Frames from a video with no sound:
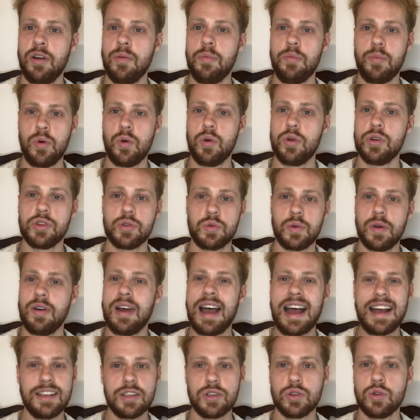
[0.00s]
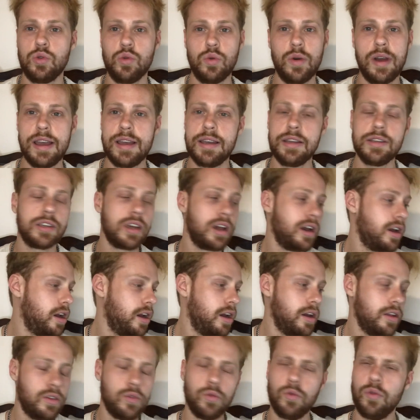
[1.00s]
on board as well. As always,
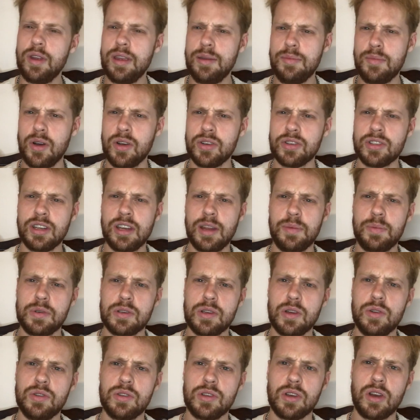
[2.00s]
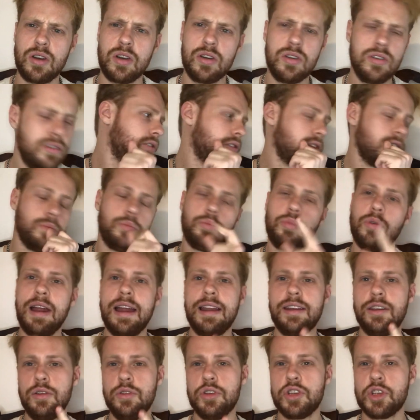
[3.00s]
the remastered episodes are so the
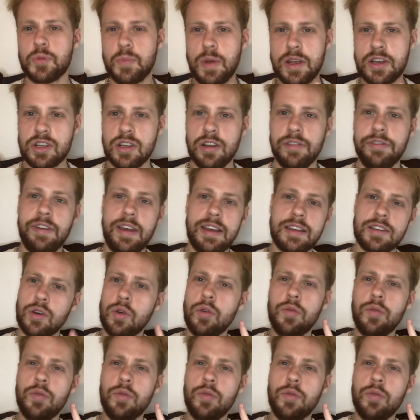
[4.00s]
brand new special effects.